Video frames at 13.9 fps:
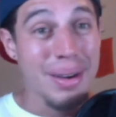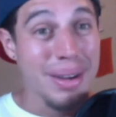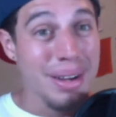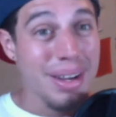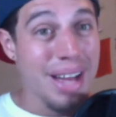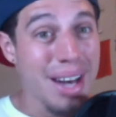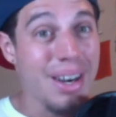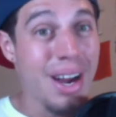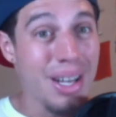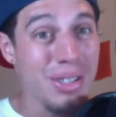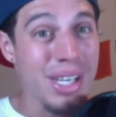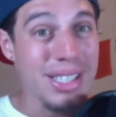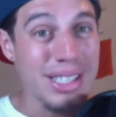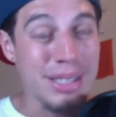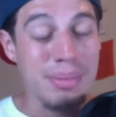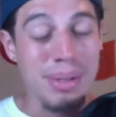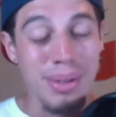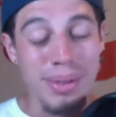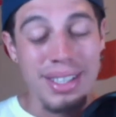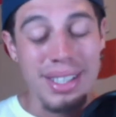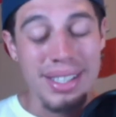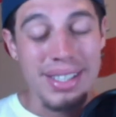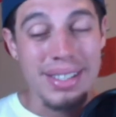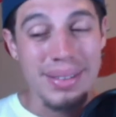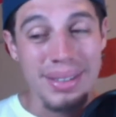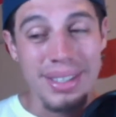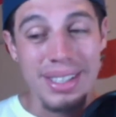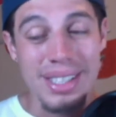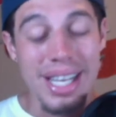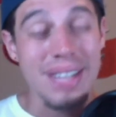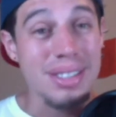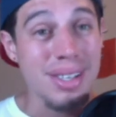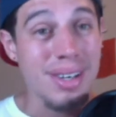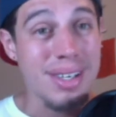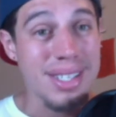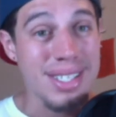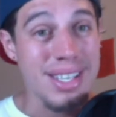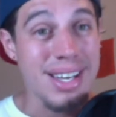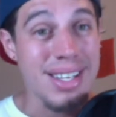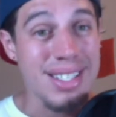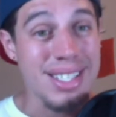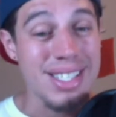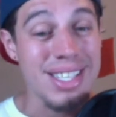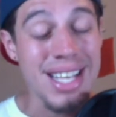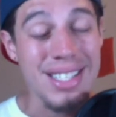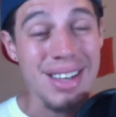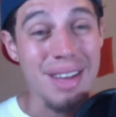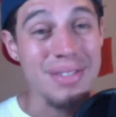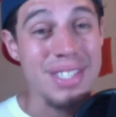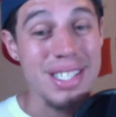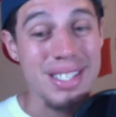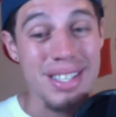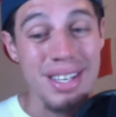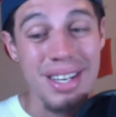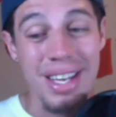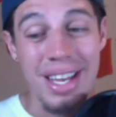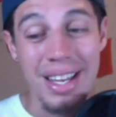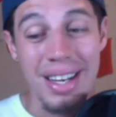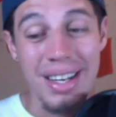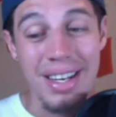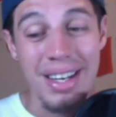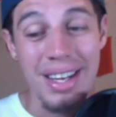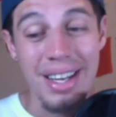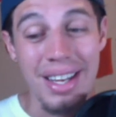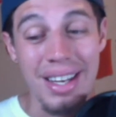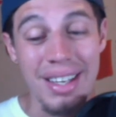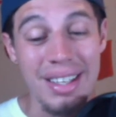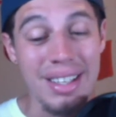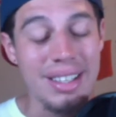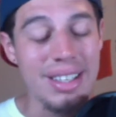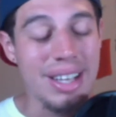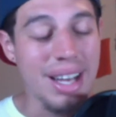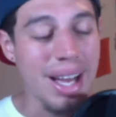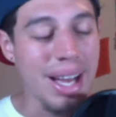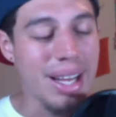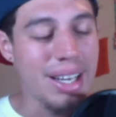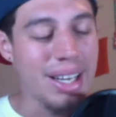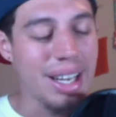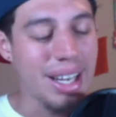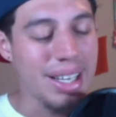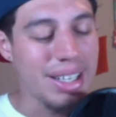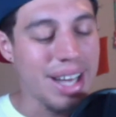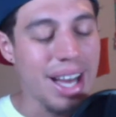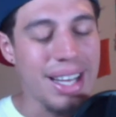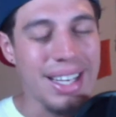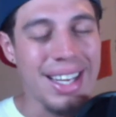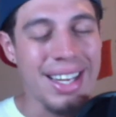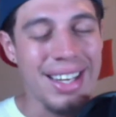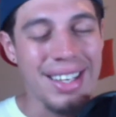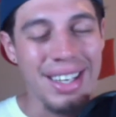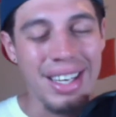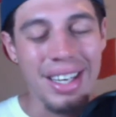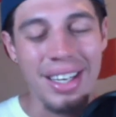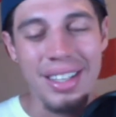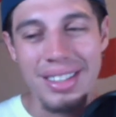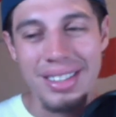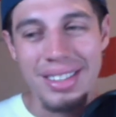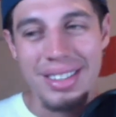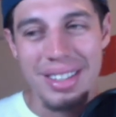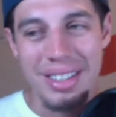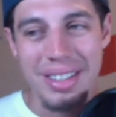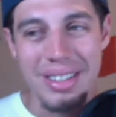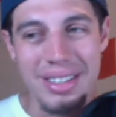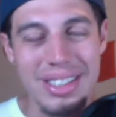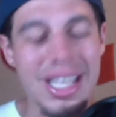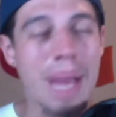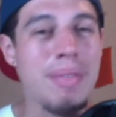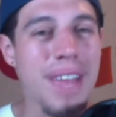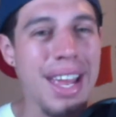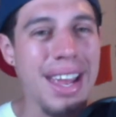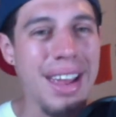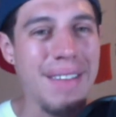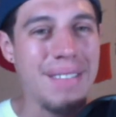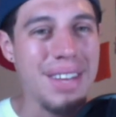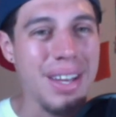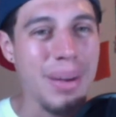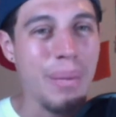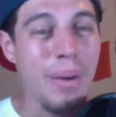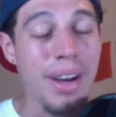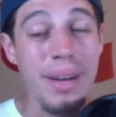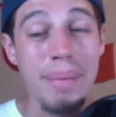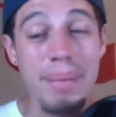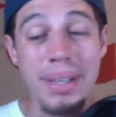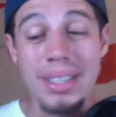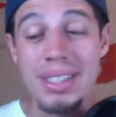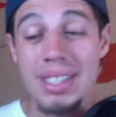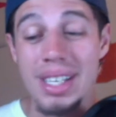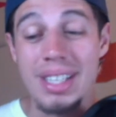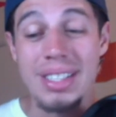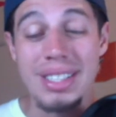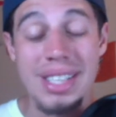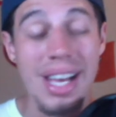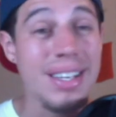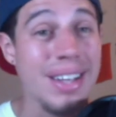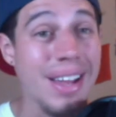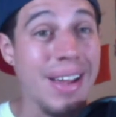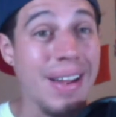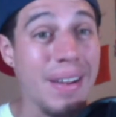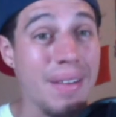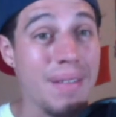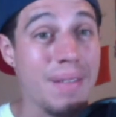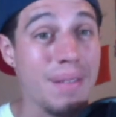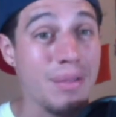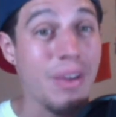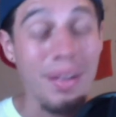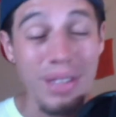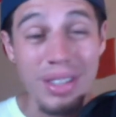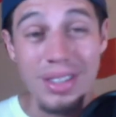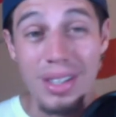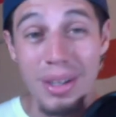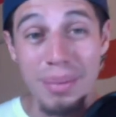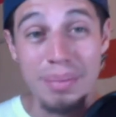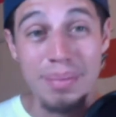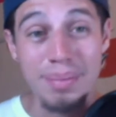had a contract dispute with the with the Dallas Stars uh, just last offseason and and get, not getting the type of AAV he wanted, but sh- signed a five year term.